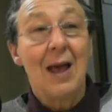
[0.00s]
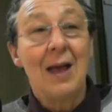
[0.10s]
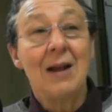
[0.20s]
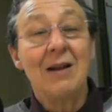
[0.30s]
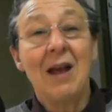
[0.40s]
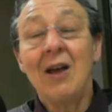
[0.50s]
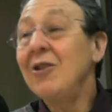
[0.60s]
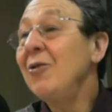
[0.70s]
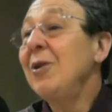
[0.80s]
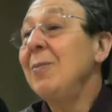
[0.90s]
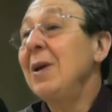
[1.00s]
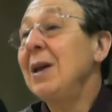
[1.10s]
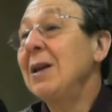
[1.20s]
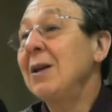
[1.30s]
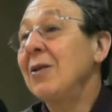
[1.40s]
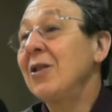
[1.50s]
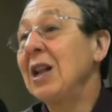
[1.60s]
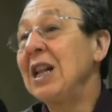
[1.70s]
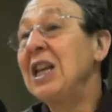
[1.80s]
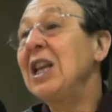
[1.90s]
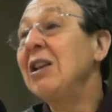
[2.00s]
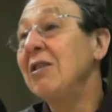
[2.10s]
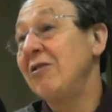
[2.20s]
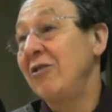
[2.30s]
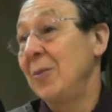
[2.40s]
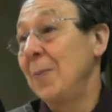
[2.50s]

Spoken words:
And how do we make the yield